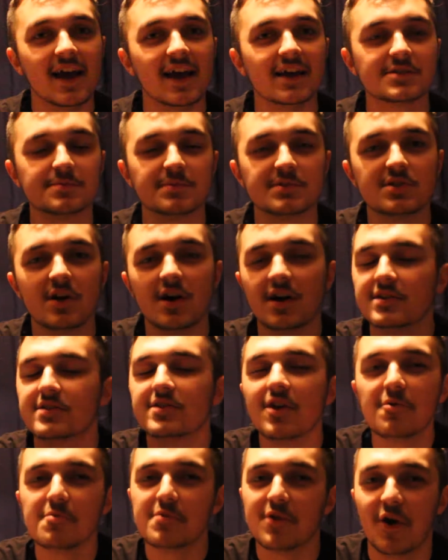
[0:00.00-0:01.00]
It's my I
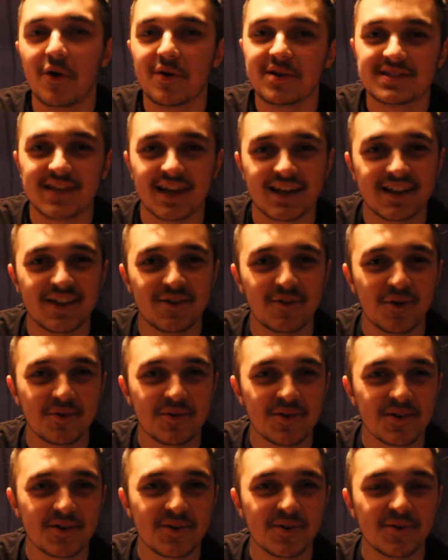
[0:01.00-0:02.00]
don't know exactly what I'm
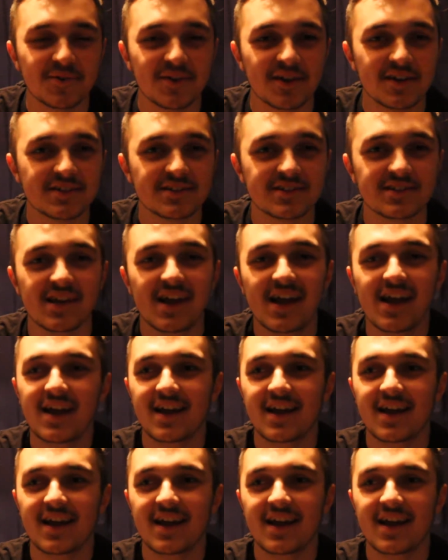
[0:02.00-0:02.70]
going to call this.